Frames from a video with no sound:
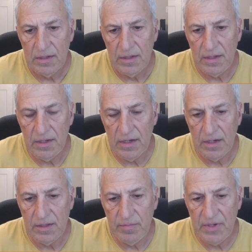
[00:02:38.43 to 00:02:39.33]

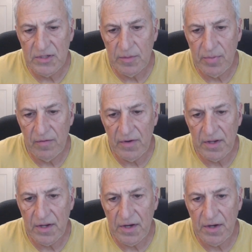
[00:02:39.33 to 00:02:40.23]
the bishop over to
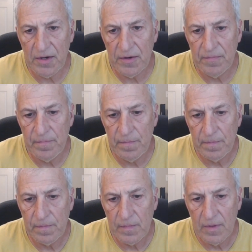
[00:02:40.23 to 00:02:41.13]
here.
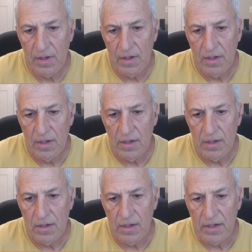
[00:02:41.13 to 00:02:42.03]

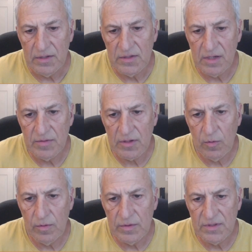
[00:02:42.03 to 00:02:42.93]
A
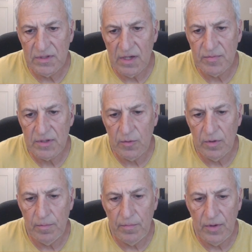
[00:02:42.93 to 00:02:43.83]

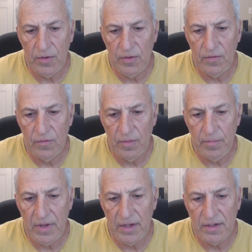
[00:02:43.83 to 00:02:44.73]
subsequent move would
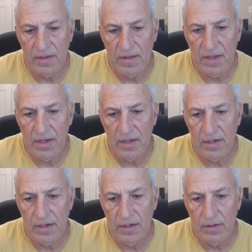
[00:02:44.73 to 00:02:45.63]
be to
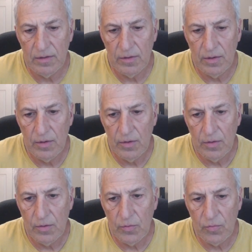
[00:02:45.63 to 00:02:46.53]
then
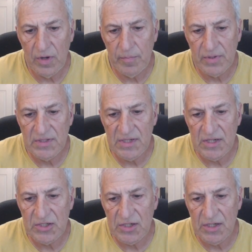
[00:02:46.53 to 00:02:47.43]

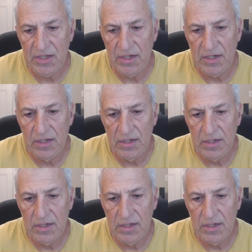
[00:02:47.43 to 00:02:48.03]
reposition